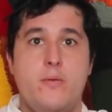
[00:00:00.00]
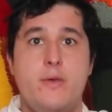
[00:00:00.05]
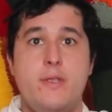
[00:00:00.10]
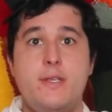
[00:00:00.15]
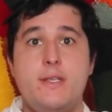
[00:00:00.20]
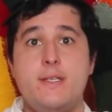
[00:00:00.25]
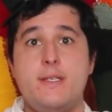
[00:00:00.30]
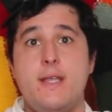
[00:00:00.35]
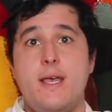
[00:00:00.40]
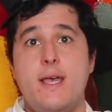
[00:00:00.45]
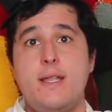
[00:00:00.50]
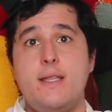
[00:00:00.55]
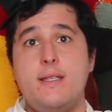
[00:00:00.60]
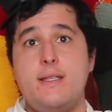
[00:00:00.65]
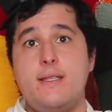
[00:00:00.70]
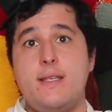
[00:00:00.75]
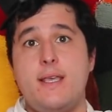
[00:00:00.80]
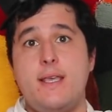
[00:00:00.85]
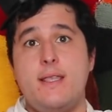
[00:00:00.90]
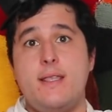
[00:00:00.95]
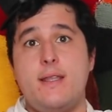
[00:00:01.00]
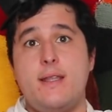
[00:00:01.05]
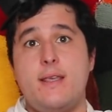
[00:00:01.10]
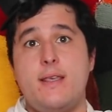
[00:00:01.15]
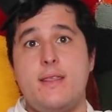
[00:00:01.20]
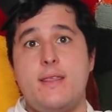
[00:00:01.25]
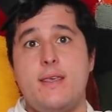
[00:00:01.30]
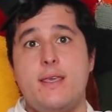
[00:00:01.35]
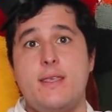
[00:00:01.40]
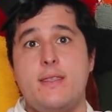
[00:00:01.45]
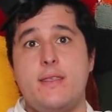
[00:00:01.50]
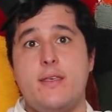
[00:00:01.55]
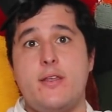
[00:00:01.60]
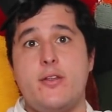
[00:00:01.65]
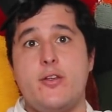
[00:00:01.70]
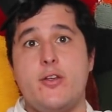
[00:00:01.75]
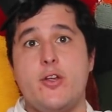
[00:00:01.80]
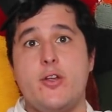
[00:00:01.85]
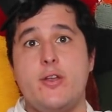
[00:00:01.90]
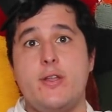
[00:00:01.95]
Which is not to say that I think
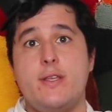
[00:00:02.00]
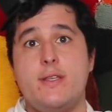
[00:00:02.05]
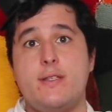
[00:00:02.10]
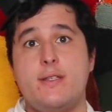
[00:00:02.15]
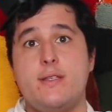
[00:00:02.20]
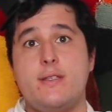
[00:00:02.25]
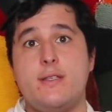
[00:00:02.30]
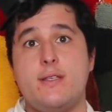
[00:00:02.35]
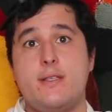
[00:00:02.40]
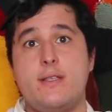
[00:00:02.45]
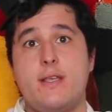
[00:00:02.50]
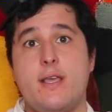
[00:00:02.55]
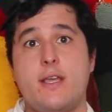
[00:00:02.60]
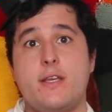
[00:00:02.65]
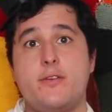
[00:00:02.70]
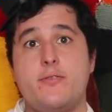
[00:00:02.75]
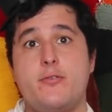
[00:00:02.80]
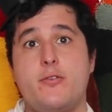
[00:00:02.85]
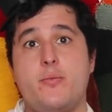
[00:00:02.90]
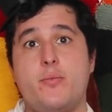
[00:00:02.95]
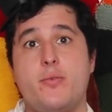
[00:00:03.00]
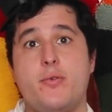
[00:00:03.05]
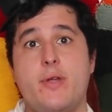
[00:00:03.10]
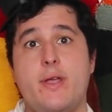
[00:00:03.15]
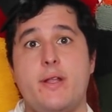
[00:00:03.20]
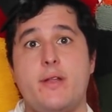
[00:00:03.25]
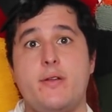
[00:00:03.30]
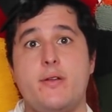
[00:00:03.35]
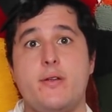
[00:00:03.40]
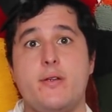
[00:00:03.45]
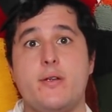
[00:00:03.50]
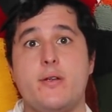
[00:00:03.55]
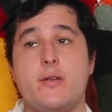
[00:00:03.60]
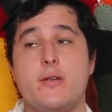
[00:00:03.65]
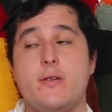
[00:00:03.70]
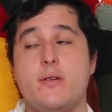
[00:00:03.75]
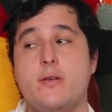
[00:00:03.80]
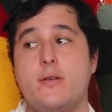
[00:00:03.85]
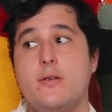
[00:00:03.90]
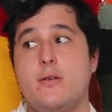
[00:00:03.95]
that Ernest is a sexual
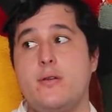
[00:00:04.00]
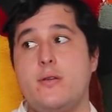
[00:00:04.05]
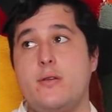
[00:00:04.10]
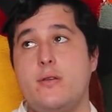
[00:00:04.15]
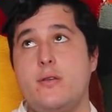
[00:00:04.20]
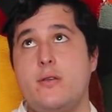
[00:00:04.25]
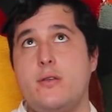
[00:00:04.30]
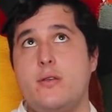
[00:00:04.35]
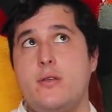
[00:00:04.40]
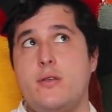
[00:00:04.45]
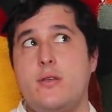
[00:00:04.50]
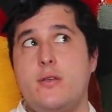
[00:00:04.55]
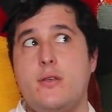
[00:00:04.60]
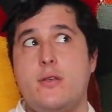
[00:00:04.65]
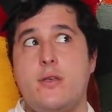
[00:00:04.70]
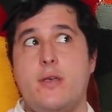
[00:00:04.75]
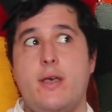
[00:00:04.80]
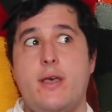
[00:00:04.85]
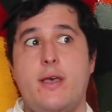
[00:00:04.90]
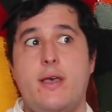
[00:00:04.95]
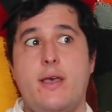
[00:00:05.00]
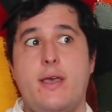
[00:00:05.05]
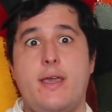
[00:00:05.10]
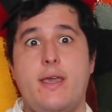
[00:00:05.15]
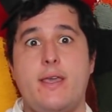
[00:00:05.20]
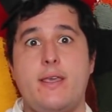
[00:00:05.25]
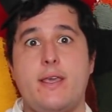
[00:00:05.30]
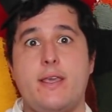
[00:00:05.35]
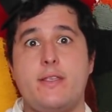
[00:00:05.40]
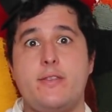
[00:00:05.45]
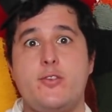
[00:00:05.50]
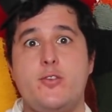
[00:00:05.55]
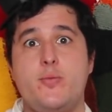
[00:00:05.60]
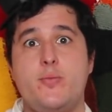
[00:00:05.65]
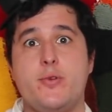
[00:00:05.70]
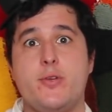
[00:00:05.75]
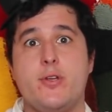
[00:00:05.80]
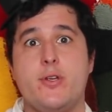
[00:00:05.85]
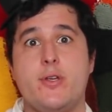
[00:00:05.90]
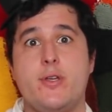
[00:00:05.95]
predator. I
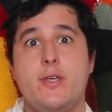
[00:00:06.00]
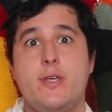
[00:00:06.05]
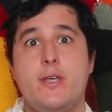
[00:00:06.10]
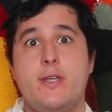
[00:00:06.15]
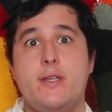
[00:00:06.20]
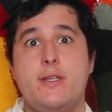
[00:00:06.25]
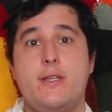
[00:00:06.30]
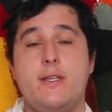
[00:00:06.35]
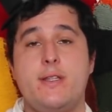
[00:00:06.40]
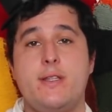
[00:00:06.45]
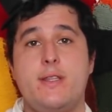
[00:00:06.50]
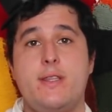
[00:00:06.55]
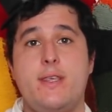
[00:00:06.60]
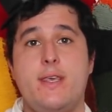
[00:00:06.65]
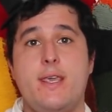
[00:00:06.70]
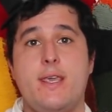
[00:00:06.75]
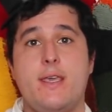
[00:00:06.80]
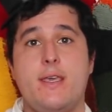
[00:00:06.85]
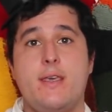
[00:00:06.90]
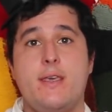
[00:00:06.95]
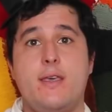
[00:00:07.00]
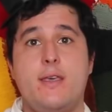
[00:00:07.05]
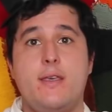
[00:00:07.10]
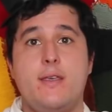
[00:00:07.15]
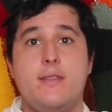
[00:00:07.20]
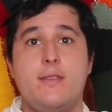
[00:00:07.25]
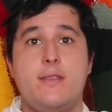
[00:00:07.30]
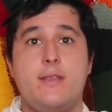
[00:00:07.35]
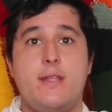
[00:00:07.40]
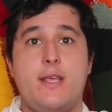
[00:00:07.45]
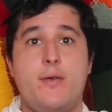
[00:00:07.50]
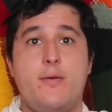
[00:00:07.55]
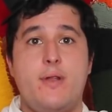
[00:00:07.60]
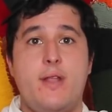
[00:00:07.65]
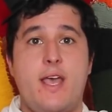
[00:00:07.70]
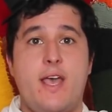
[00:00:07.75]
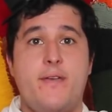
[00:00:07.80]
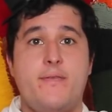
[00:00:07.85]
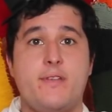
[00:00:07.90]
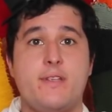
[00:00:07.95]
super didn't think that I would
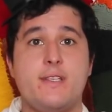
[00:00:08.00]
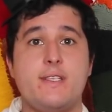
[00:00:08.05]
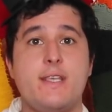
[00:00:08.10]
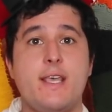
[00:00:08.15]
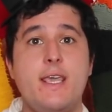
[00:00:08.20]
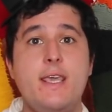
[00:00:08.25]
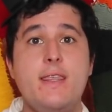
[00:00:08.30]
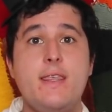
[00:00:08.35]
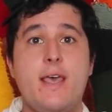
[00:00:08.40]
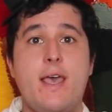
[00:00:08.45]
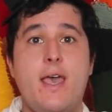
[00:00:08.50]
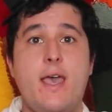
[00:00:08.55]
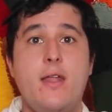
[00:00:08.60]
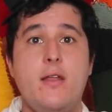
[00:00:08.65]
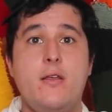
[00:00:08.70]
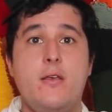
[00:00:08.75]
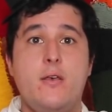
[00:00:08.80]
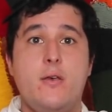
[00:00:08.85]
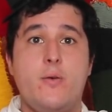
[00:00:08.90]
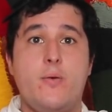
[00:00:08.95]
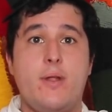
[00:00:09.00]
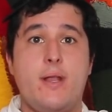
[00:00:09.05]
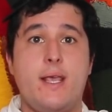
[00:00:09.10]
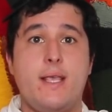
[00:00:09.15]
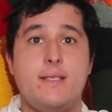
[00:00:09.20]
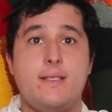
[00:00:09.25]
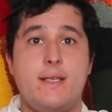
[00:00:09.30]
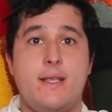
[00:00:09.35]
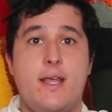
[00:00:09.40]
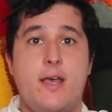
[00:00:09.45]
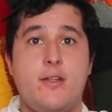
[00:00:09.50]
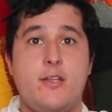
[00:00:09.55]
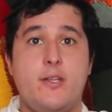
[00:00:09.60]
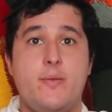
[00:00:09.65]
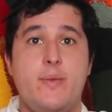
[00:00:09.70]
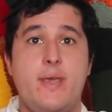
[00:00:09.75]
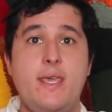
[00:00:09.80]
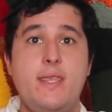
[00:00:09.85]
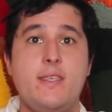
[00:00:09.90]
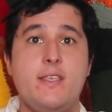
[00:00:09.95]
have to say that when I set out
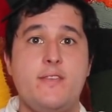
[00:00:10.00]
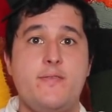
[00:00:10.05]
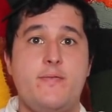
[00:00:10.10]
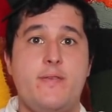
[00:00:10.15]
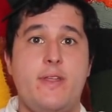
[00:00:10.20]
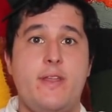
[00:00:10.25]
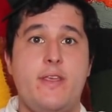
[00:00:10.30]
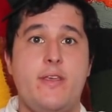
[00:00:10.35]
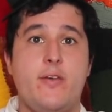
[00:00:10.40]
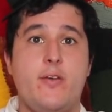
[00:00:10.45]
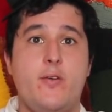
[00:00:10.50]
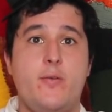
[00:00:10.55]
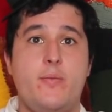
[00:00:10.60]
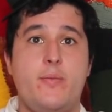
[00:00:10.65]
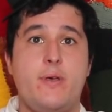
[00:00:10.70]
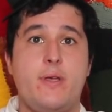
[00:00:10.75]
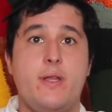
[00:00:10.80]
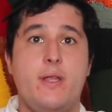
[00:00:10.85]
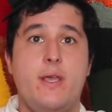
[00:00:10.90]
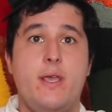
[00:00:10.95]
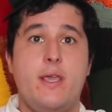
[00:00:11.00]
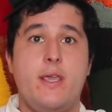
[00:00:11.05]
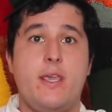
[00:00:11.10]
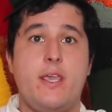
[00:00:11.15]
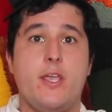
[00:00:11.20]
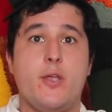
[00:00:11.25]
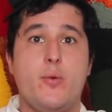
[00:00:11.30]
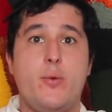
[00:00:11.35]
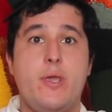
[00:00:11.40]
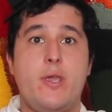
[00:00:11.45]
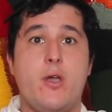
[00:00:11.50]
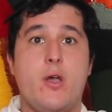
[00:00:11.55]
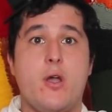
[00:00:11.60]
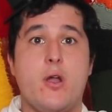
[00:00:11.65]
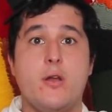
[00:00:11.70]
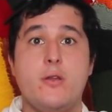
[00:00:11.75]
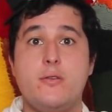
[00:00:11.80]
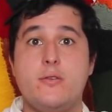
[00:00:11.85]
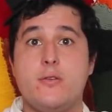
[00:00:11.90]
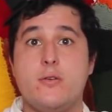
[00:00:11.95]
to make this video, but here we
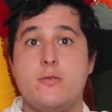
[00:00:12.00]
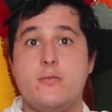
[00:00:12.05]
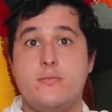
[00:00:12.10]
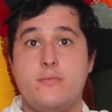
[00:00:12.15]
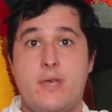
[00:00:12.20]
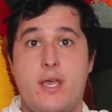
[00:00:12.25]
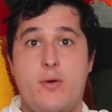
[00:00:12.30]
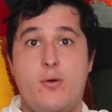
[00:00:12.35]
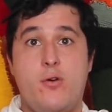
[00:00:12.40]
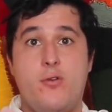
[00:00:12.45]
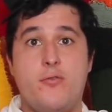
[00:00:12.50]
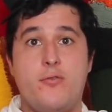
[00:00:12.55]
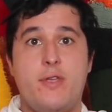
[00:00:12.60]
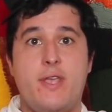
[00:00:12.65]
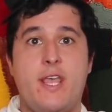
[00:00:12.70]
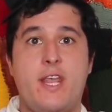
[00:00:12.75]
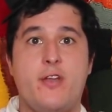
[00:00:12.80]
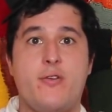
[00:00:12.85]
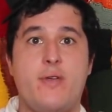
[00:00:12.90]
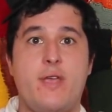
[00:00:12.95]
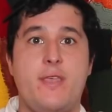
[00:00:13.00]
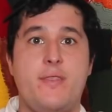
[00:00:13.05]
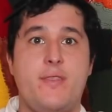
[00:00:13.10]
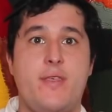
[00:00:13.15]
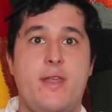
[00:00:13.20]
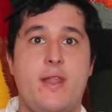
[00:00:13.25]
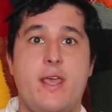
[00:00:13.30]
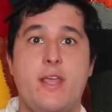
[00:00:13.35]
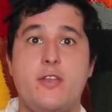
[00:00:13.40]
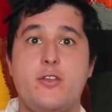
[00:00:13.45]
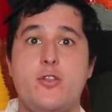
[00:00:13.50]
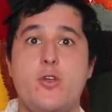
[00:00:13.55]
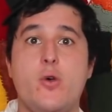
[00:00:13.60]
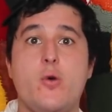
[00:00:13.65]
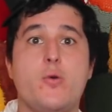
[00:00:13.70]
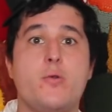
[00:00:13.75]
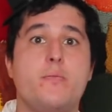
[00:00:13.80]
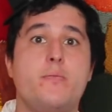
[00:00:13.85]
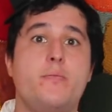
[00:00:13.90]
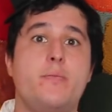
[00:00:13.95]
are, so I will reiterate that I
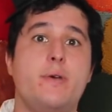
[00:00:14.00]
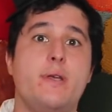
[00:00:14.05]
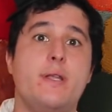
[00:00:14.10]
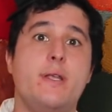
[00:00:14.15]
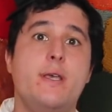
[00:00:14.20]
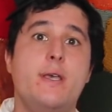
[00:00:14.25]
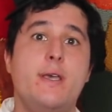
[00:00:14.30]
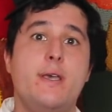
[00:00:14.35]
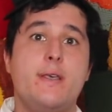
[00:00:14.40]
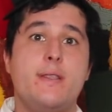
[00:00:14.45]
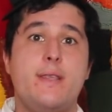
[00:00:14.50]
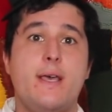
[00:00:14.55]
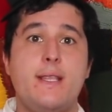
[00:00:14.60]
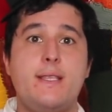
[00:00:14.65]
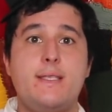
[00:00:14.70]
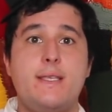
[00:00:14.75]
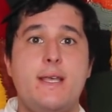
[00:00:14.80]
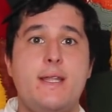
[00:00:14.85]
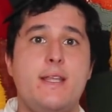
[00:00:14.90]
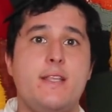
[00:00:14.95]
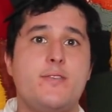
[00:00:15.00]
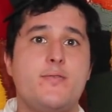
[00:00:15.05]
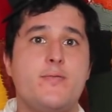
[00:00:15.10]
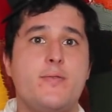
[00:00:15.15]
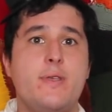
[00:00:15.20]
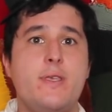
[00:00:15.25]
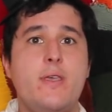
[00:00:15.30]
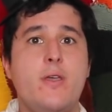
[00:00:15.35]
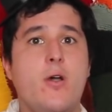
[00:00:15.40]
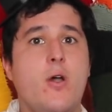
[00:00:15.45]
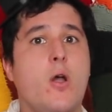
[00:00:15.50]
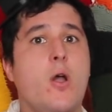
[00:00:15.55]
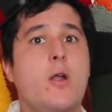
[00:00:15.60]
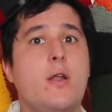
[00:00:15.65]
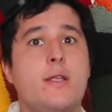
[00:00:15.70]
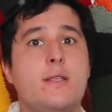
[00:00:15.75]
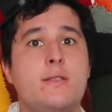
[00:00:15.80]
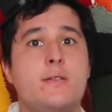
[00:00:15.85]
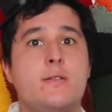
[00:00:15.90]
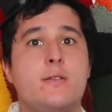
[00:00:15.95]
don't. But that said, it's really
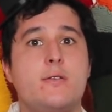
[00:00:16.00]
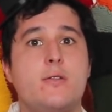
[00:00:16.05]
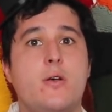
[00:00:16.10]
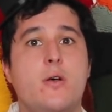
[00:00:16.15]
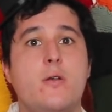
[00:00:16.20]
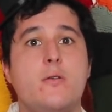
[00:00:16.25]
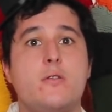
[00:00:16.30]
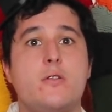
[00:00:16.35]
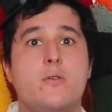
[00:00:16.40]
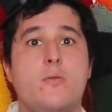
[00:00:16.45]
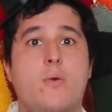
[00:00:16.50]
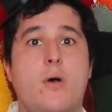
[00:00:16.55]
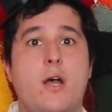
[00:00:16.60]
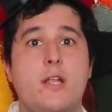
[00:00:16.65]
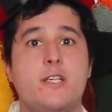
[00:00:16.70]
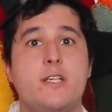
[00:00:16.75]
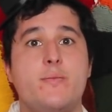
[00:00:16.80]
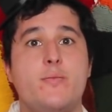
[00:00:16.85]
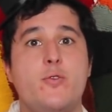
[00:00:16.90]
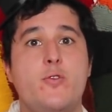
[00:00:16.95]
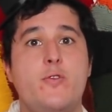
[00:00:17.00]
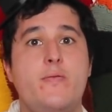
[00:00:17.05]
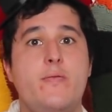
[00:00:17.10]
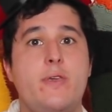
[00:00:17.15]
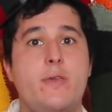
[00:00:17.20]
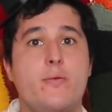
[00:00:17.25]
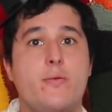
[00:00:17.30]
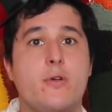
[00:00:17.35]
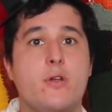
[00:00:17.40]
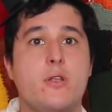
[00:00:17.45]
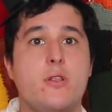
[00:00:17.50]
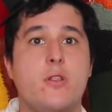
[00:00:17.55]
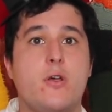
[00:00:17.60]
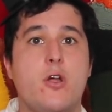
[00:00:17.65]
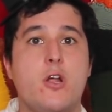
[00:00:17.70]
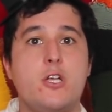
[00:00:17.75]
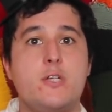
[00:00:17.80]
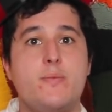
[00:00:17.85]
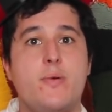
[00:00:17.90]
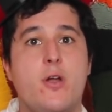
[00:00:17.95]
hard as an adult to watch a movie where a
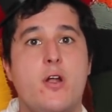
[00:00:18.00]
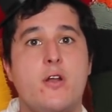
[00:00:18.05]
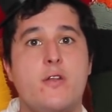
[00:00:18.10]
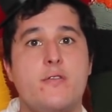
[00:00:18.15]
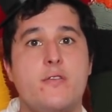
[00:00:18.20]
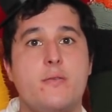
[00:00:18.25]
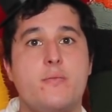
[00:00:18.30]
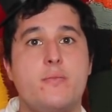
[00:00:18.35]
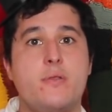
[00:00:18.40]
large part of the